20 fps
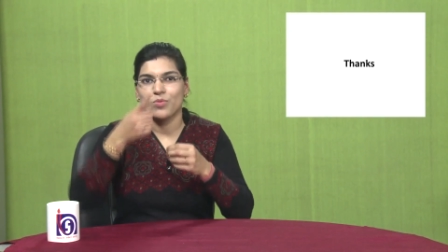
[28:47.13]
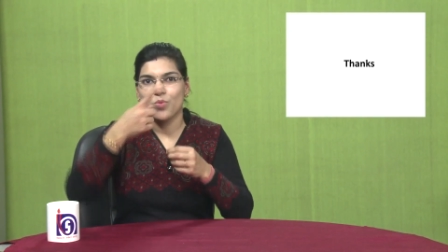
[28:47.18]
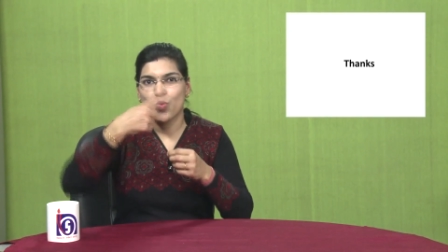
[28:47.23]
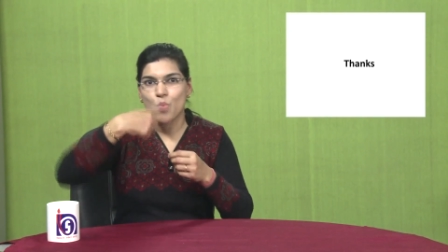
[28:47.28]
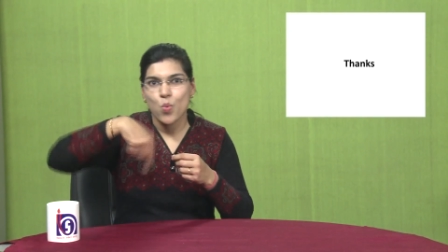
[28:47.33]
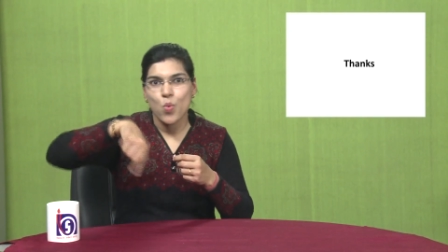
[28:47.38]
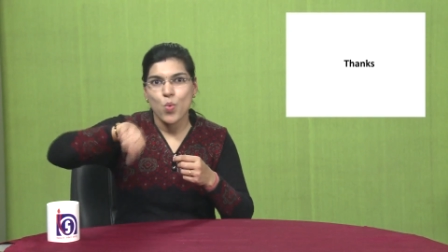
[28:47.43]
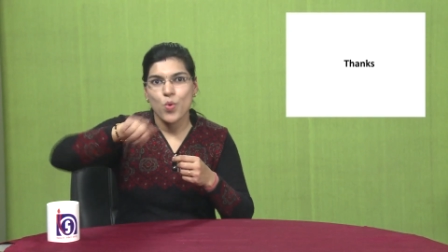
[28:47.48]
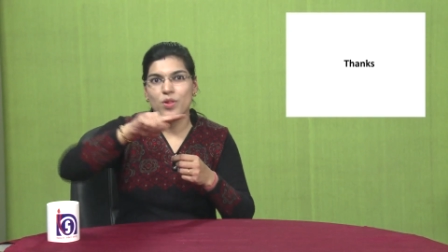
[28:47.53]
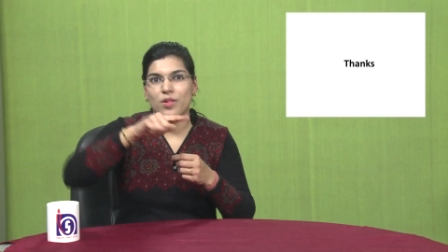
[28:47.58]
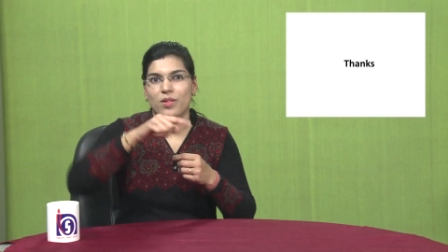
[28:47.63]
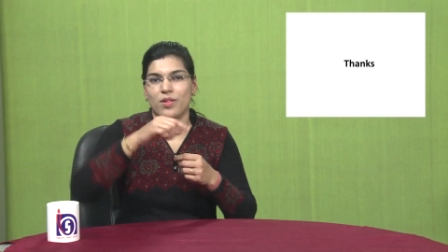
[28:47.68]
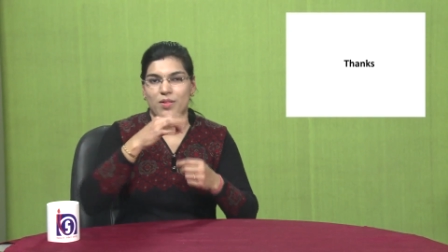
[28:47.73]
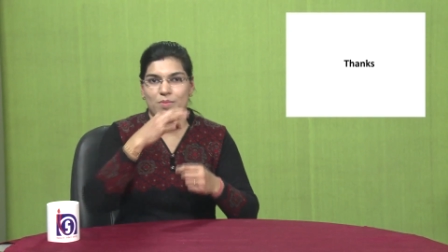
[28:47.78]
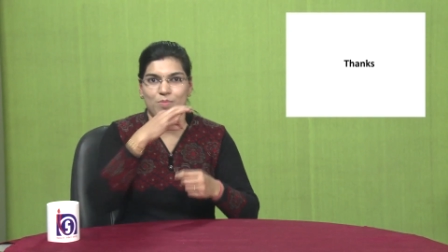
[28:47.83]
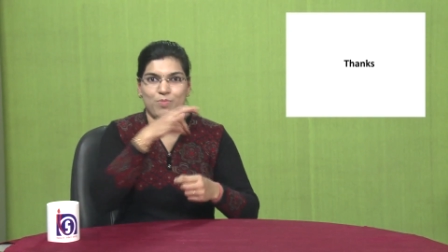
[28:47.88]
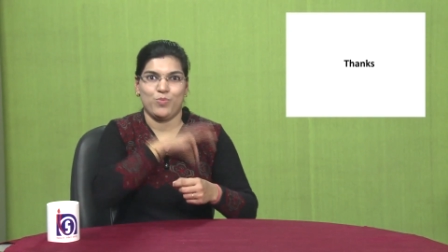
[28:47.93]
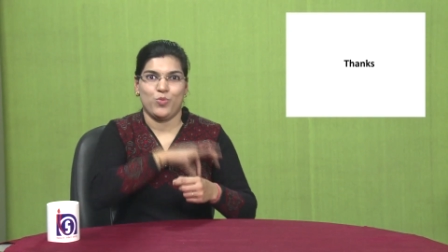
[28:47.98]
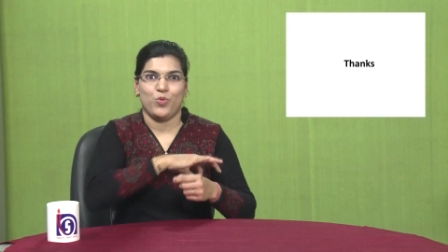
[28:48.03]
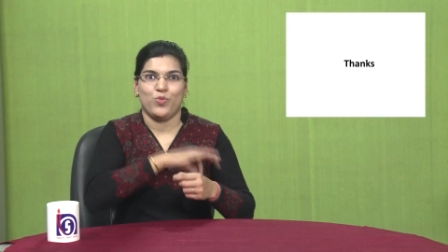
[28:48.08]
you all
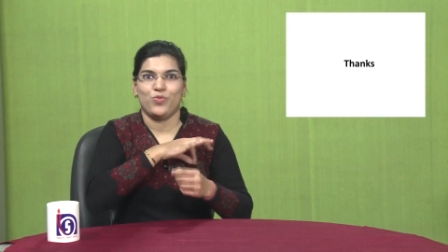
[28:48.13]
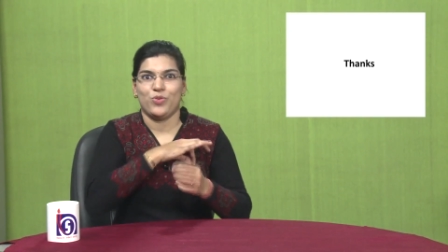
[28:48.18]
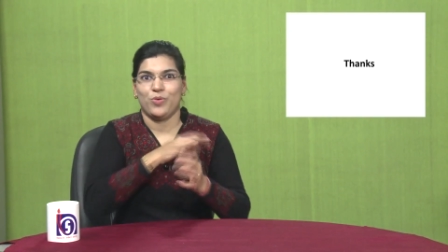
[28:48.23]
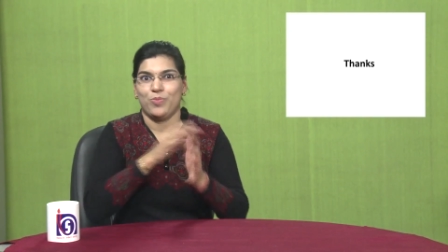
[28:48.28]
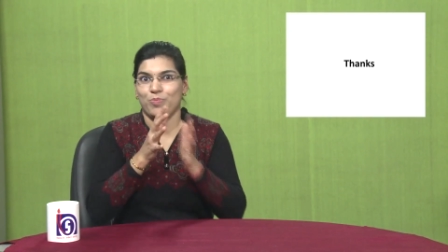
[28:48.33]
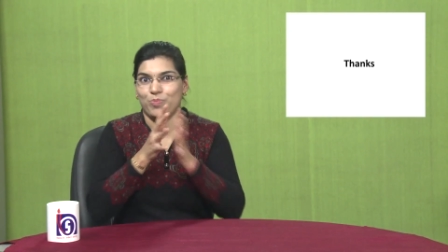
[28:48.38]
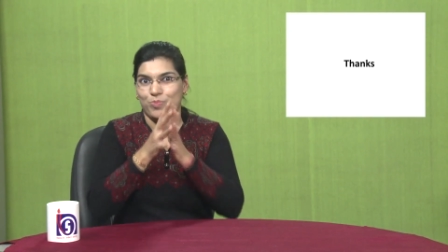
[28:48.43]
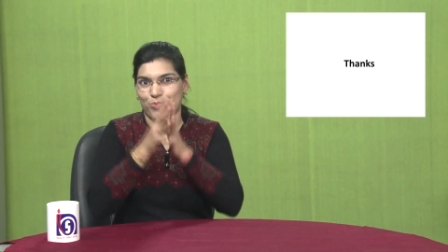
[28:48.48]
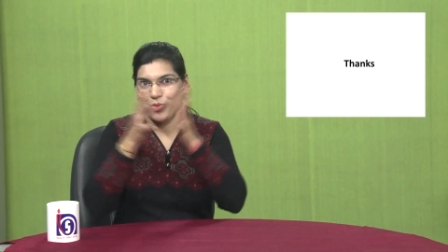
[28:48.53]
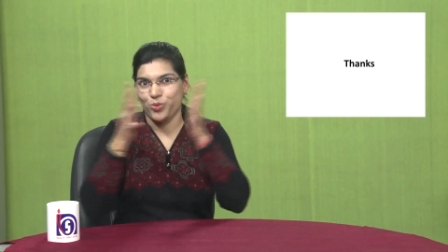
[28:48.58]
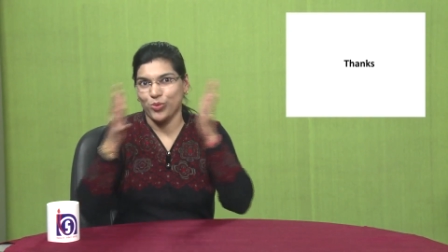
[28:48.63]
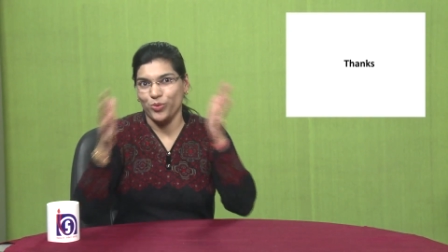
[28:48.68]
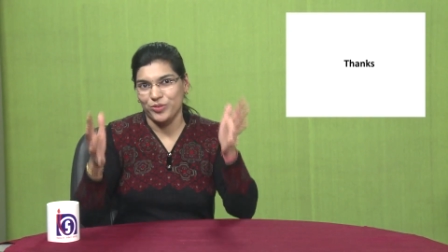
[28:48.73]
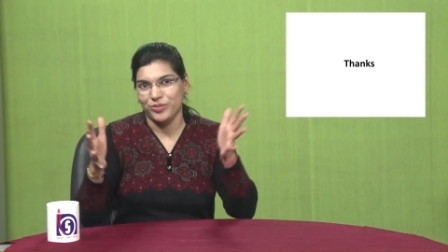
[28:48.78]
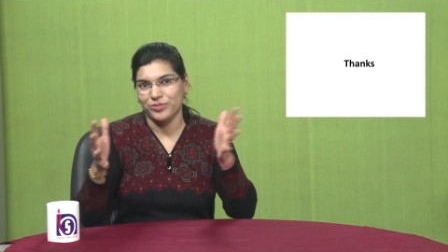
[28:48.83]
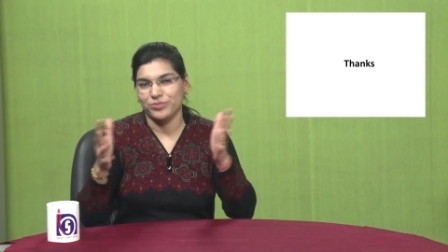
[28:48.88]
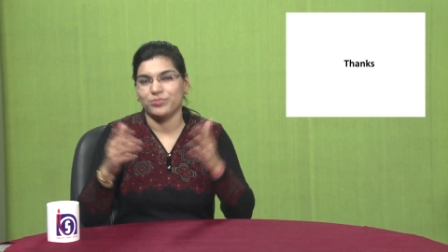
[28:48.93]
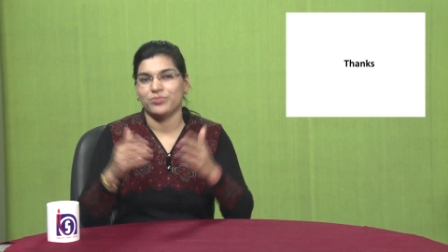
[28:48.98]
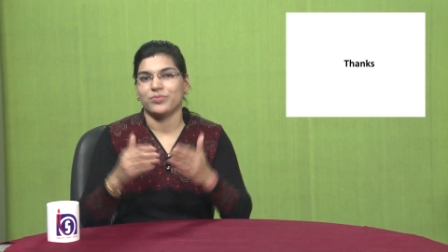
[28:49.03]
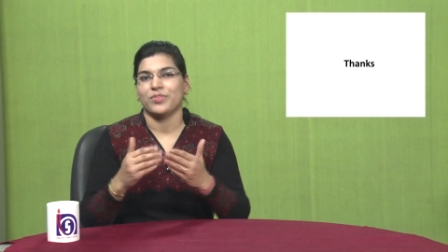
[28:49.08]
understood
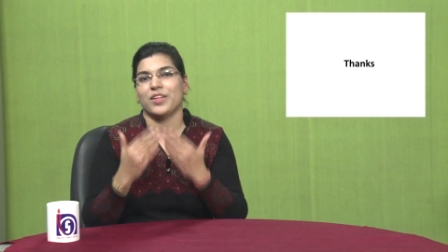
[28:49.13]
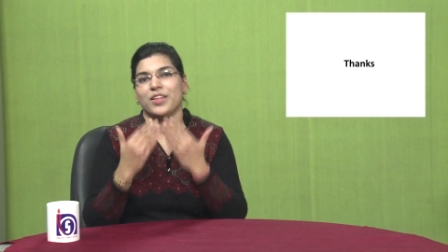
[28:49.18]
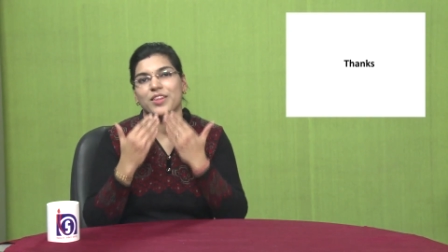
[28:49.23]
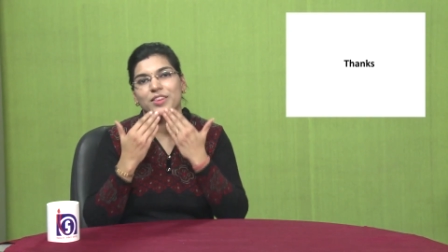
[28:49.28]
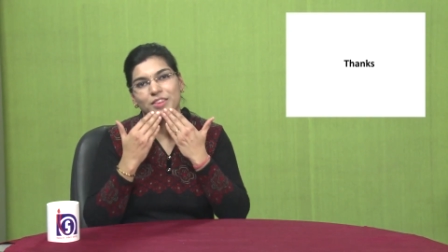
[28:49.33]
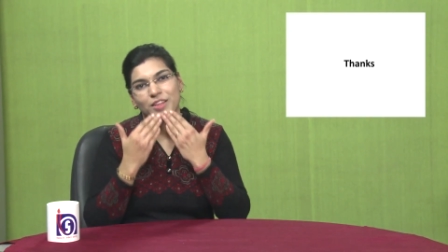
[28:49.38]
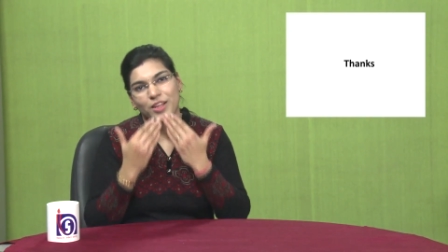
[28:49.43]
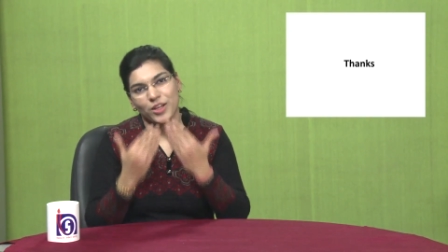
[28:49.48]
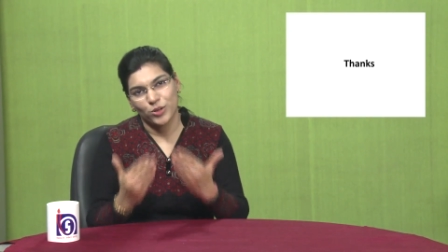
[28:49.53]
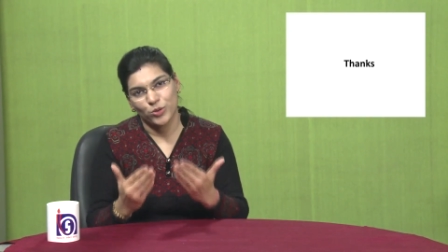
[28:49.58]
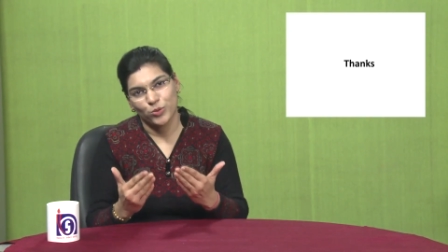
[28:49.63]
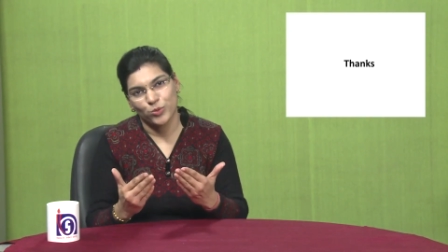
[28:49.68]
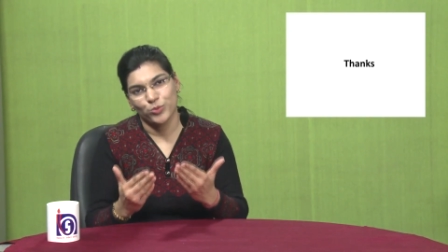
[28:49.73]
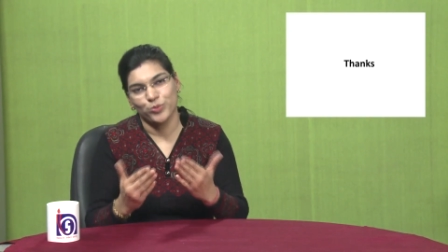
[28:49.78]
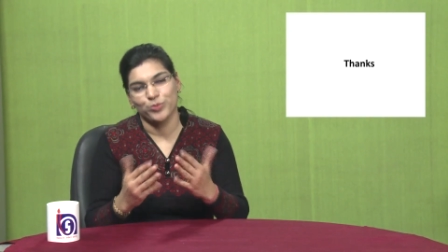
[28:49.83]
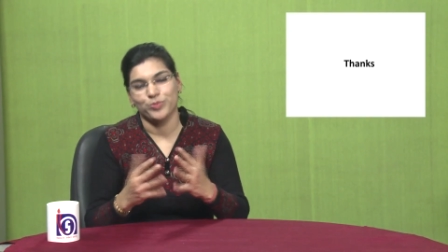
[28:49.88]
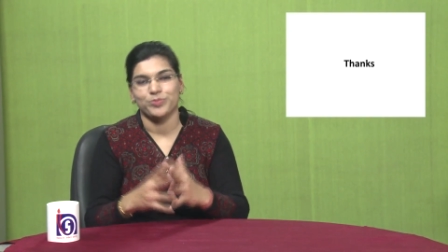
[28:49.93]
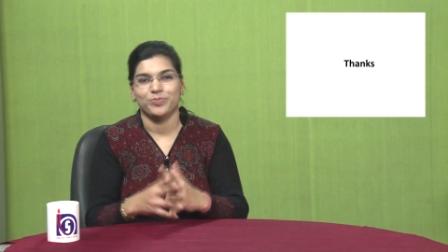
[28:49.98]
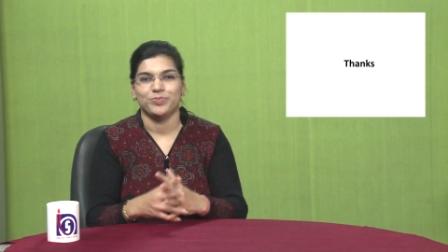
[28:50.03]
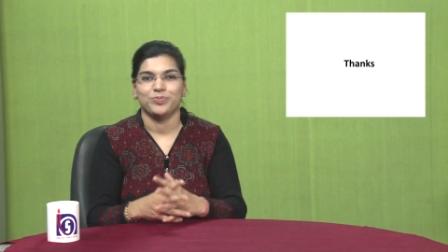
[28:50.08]
well whatever
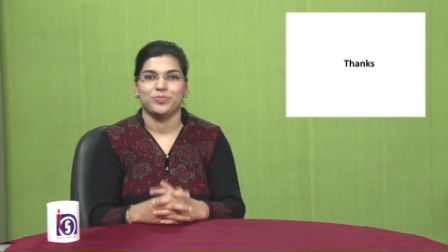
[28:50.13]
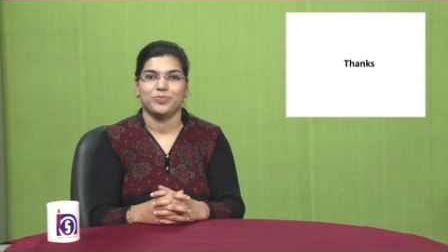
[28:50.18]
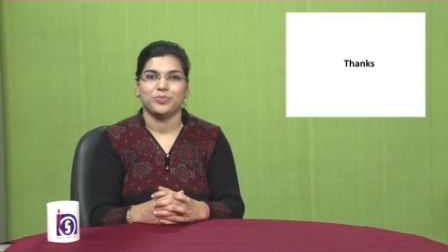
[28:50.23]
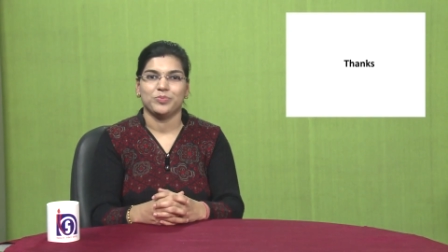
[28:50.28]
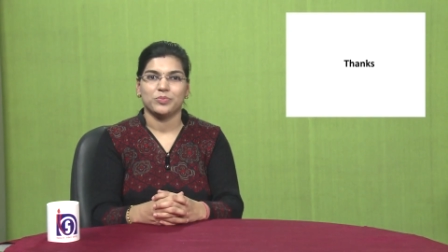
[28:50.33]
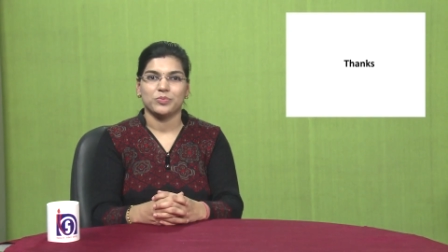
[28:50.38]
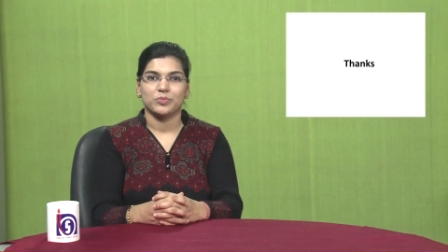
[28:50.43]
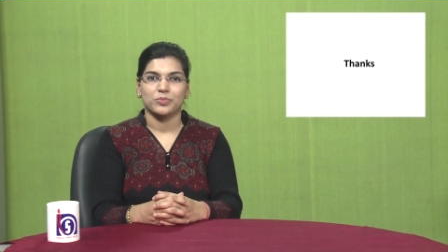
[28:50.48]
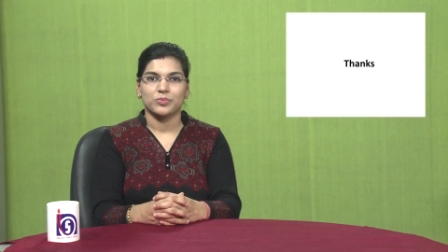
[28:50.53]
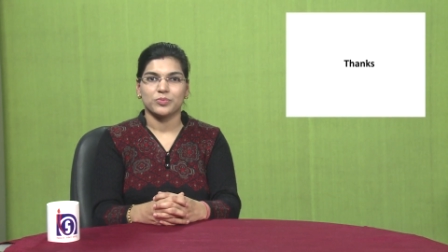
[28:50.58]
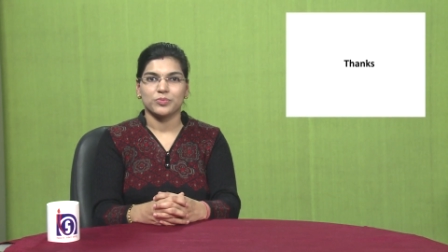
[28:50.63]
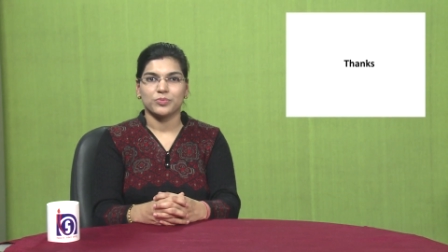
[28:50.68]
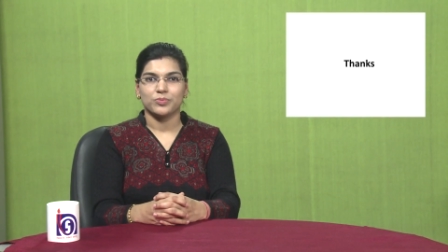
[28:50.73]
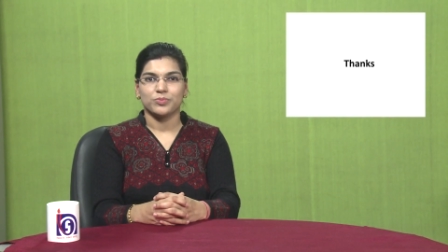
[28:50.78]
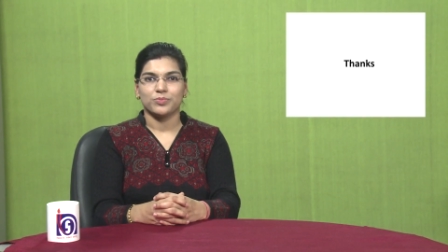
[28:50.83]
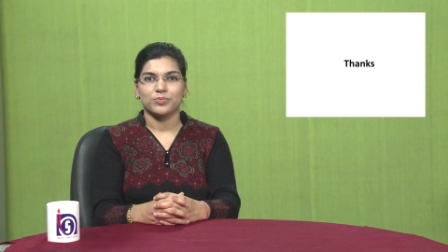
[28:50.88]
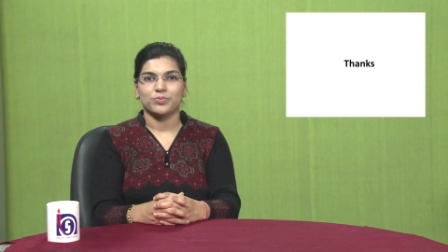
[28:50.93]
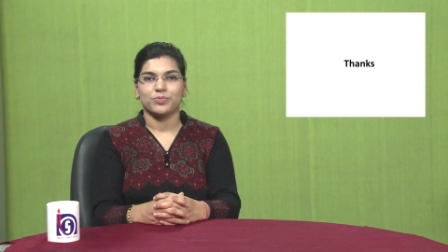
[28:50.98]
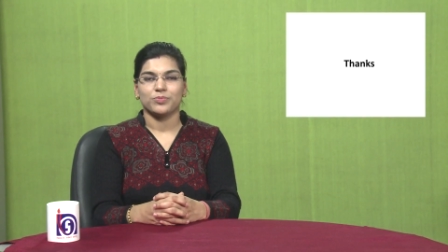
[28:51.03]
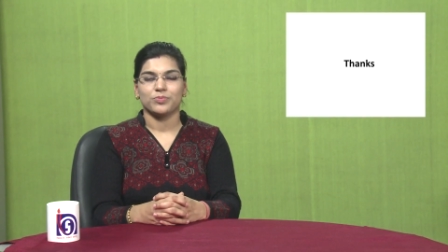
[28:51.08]
we have done till now.
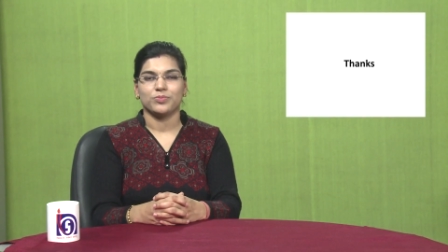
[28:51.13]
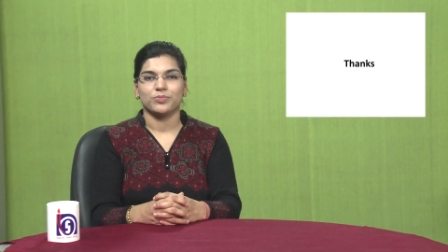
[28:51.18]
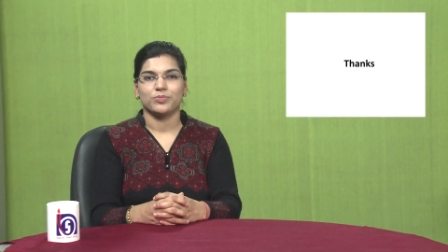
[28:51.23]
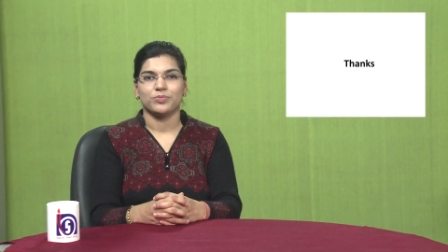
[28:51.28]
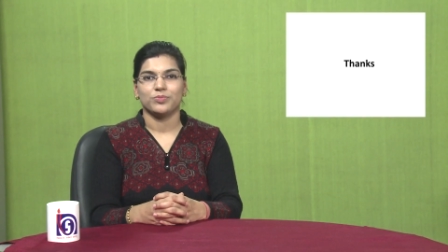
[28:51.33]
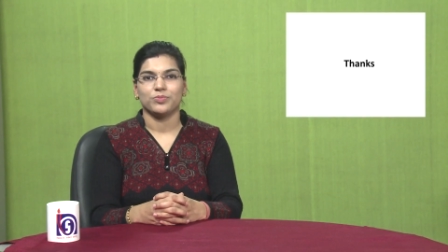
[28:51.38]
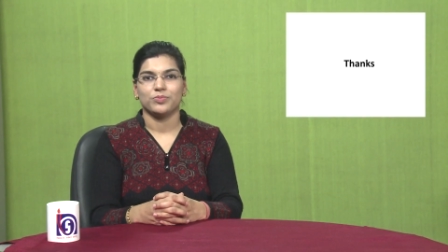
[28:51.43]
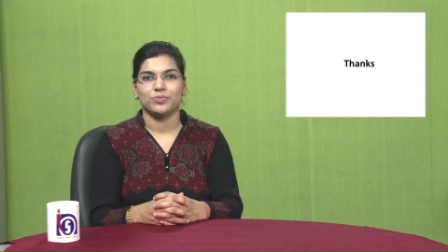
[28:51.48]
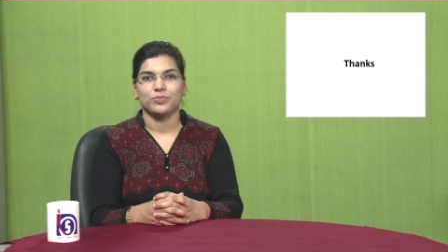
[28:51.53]
Thank you.